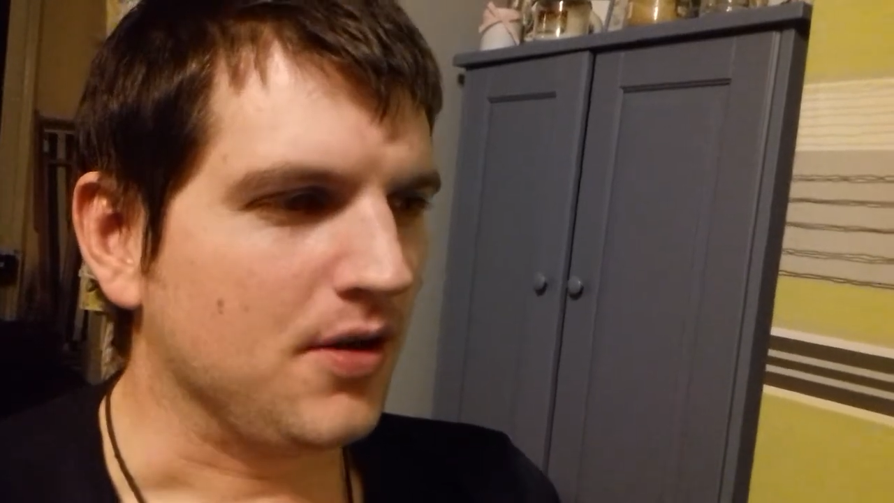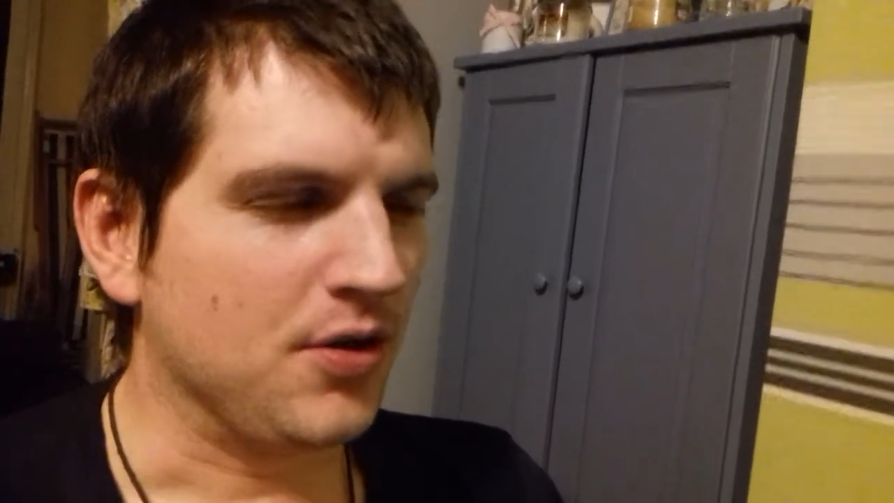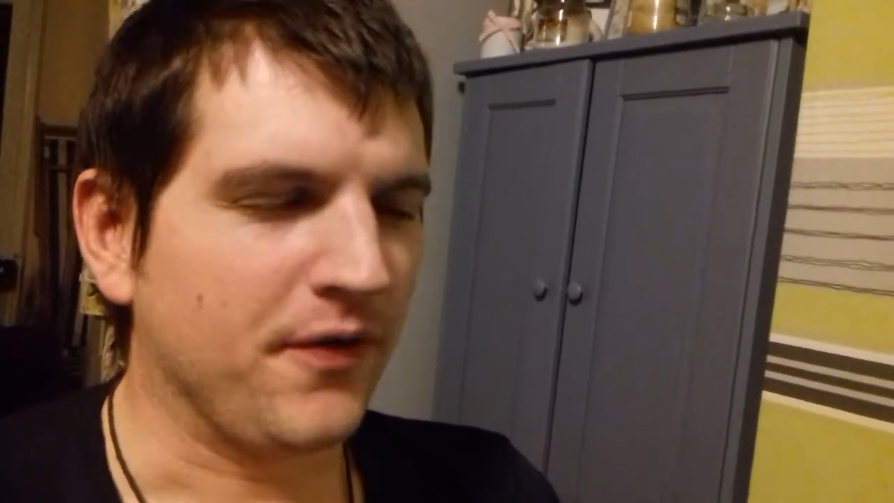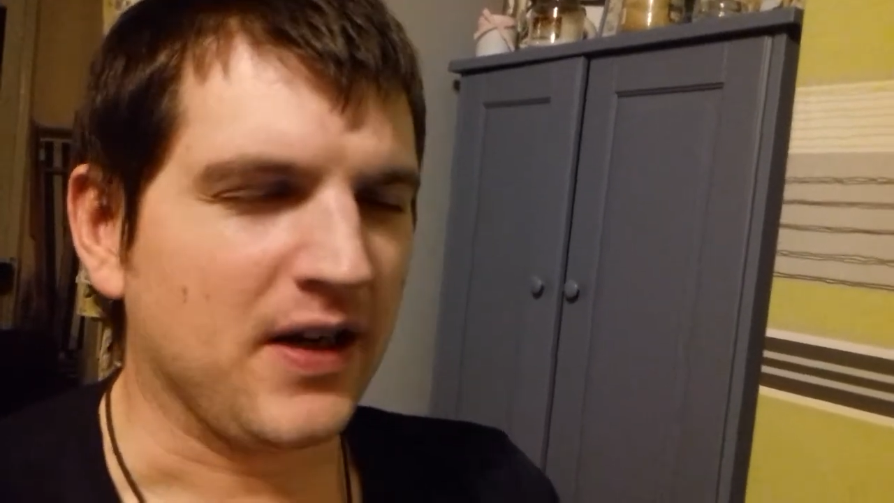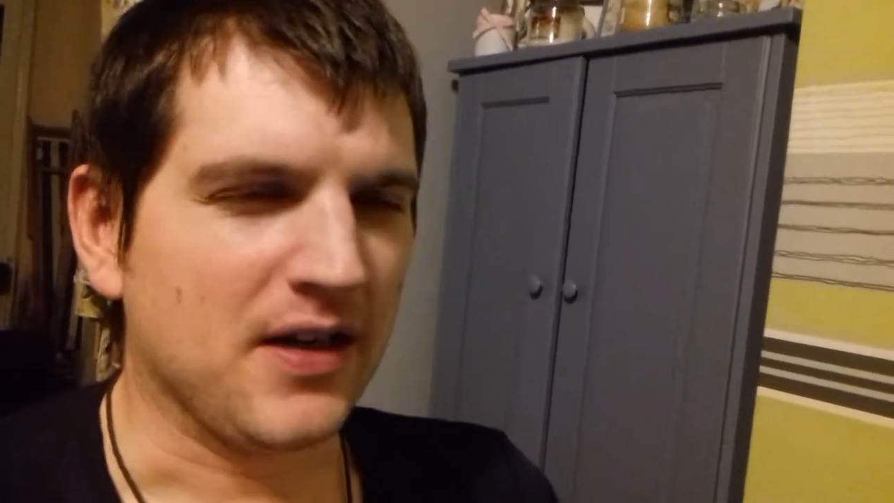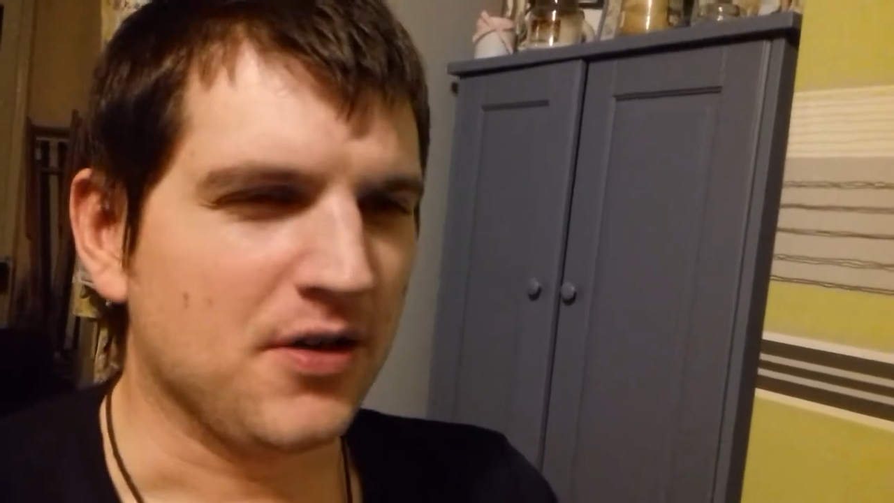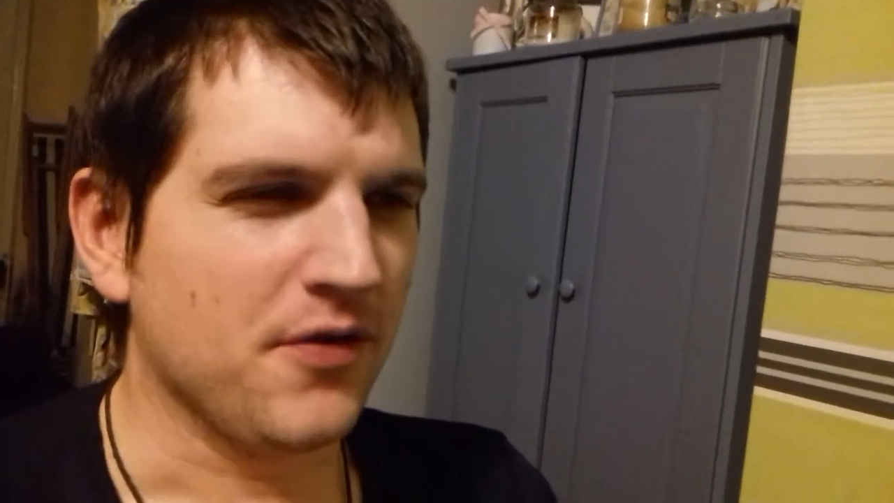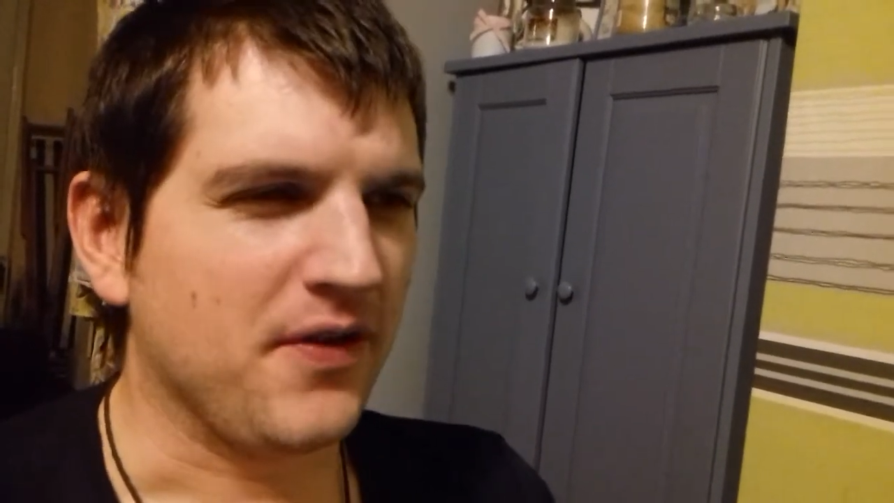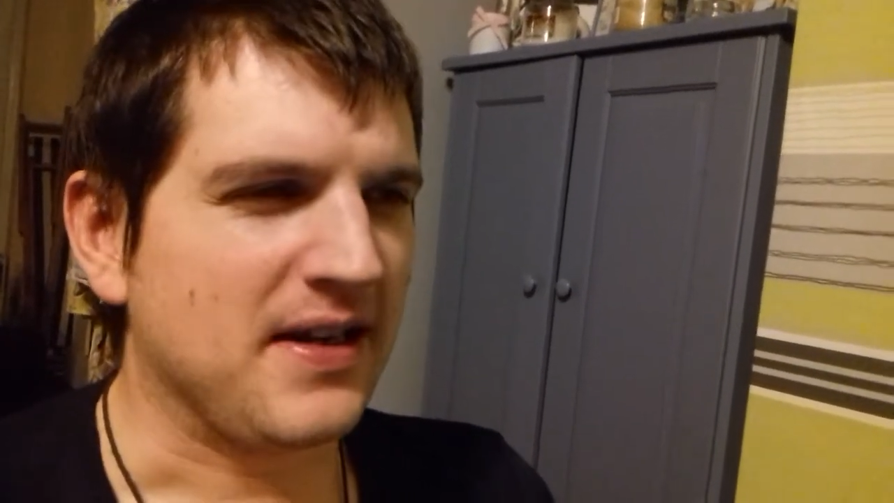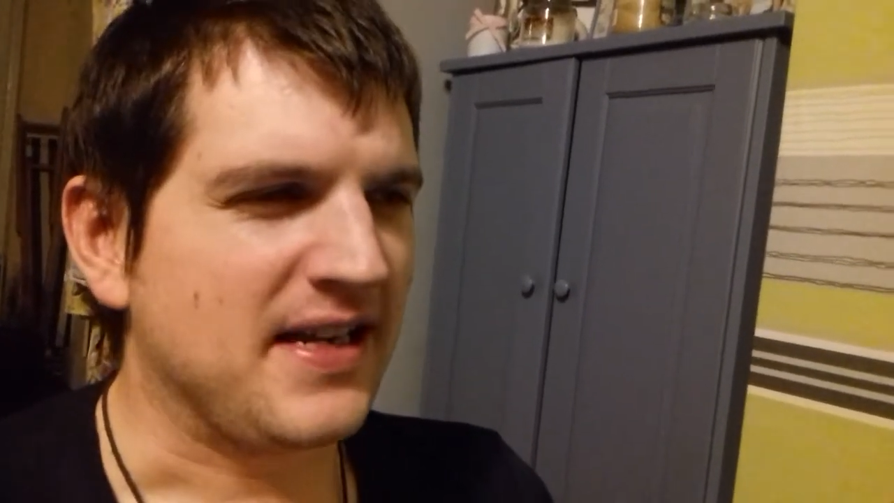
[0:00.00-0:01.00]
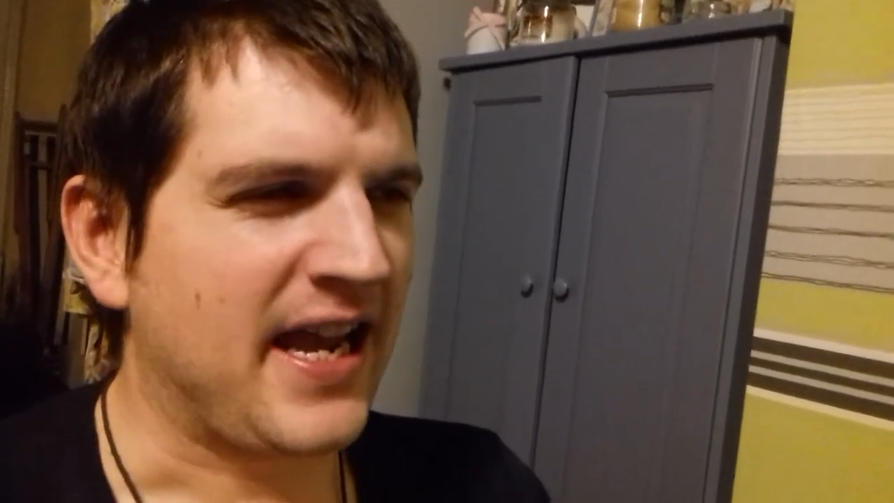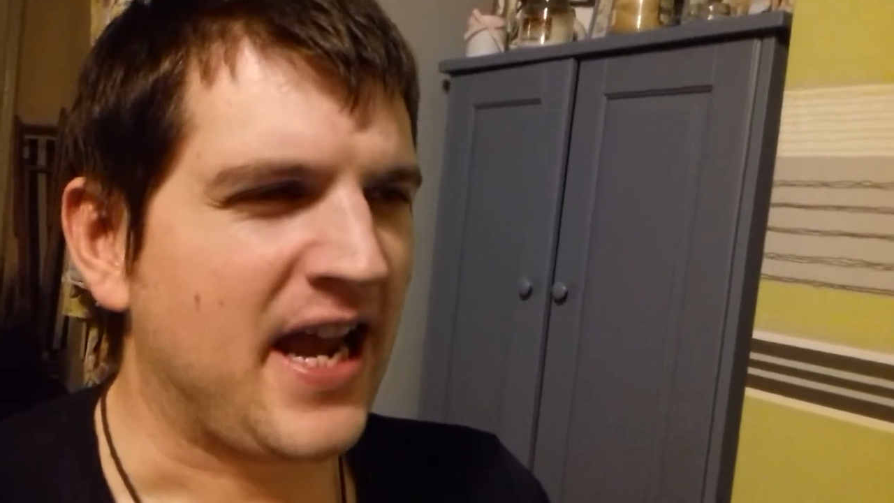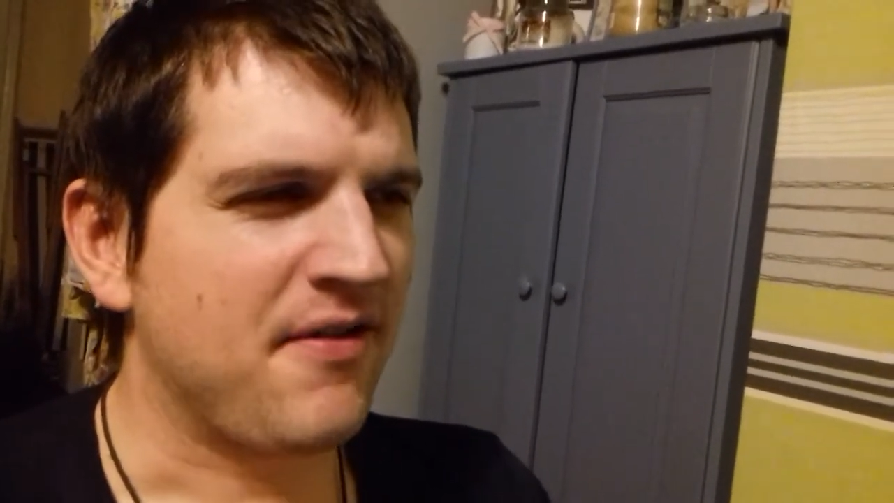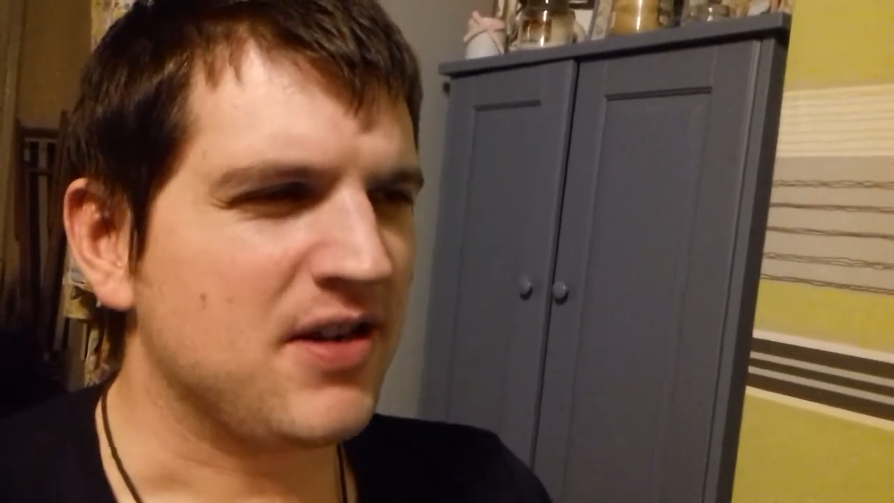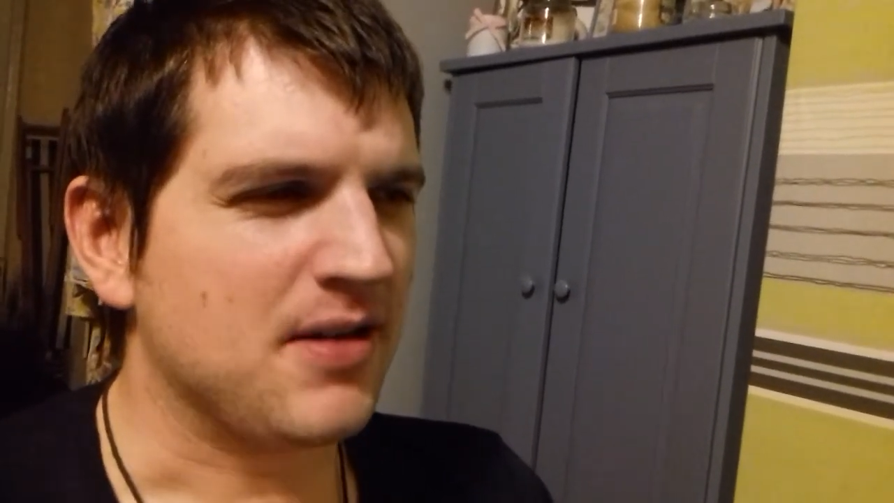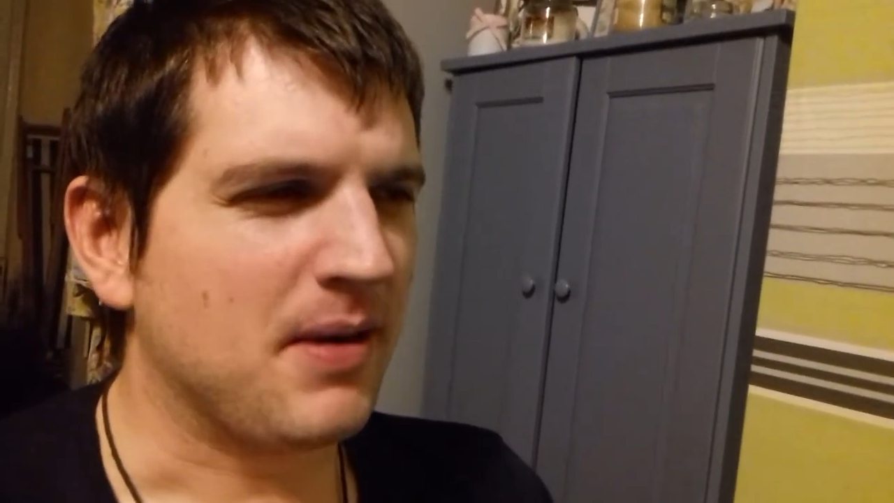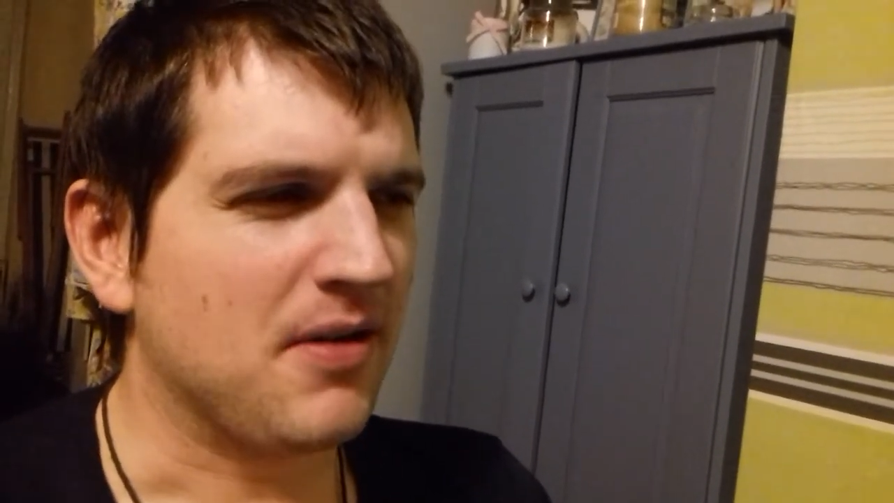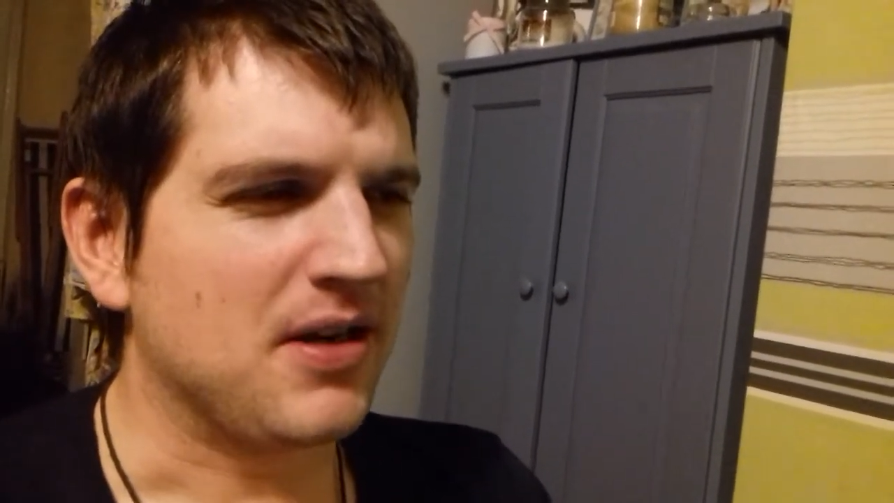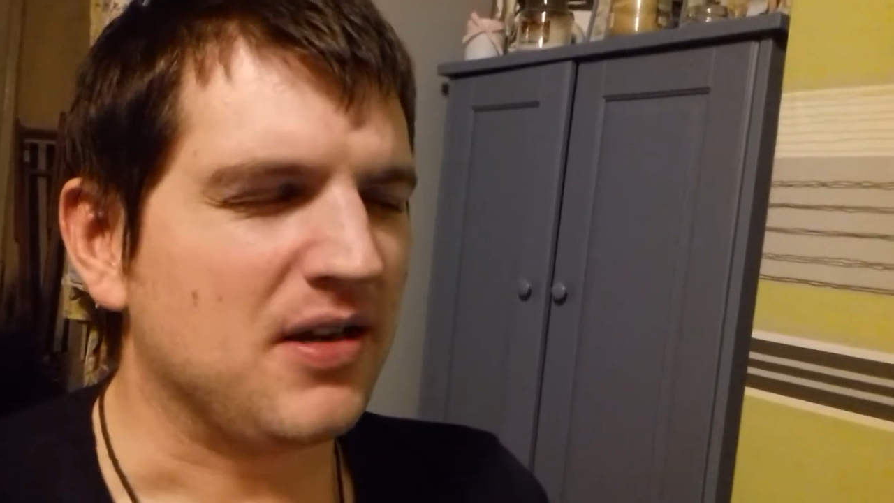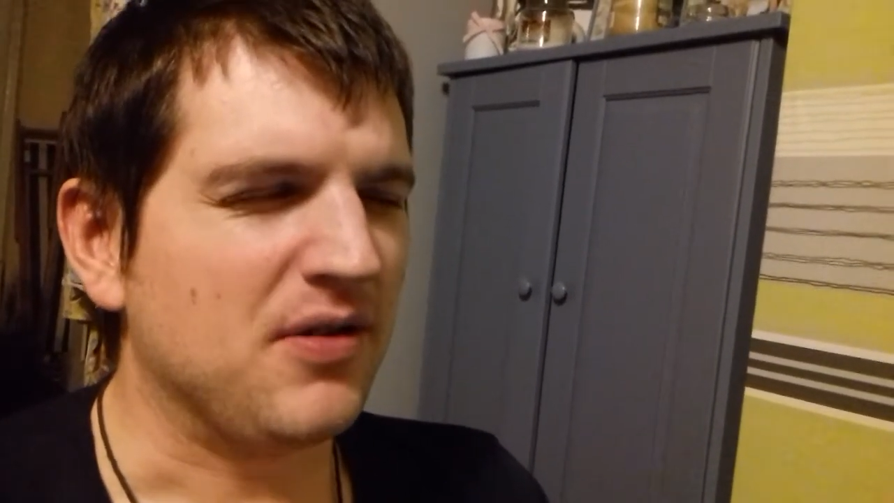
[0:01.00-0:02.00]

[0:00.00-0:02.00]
Nothing garish about it,